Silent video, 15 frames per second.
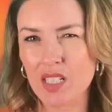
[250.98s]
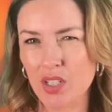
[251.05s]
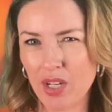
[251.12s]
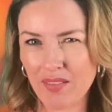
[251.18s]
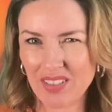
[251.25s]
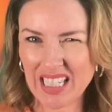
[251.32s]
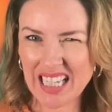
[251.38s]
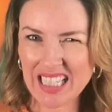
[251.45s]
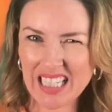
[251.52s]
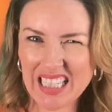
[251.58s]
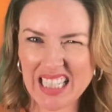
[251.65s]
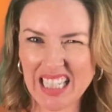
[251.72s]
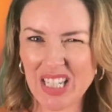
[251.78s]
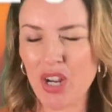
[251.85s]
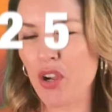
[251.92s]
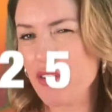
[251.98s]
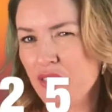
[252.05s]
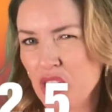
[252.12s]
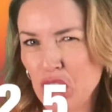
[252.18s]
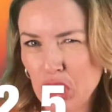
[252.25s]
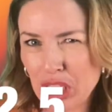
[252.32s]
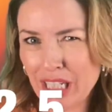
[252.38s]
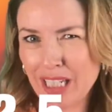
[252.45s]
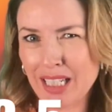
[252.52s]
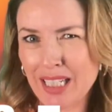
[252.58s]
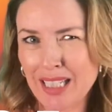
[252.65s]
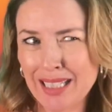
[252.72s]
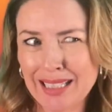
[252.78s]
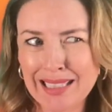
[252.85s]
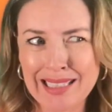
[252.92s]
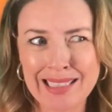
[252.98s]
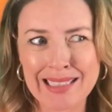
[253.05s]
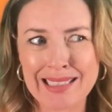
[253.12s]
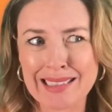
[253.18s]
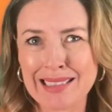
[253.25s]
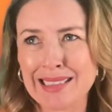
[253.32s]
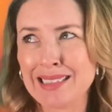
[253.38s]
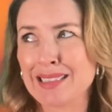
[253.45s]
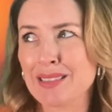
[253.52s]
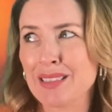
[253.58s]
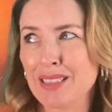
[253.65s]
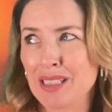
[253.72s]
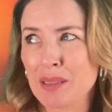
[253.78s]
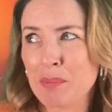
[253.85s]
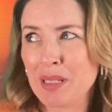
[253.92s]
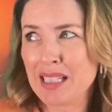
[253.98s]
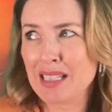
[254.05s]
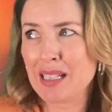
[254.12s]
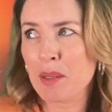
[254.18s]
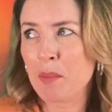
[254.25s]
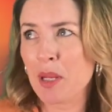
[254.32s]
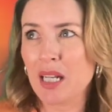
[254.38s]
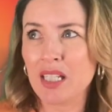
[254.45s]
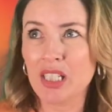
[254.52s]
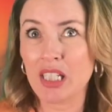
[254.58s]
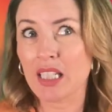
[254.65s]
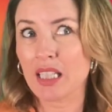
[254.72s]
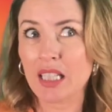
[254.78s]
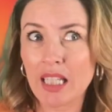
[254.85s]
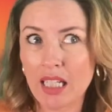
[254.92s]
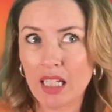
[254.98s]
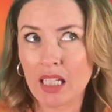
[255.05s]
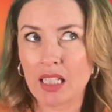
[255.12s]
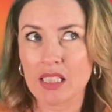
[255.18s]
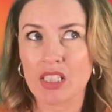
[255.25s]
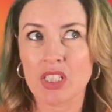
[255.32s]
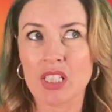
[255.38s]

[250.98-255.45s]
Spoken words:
you have a tendency to overshare, like you just meet someone and you click and you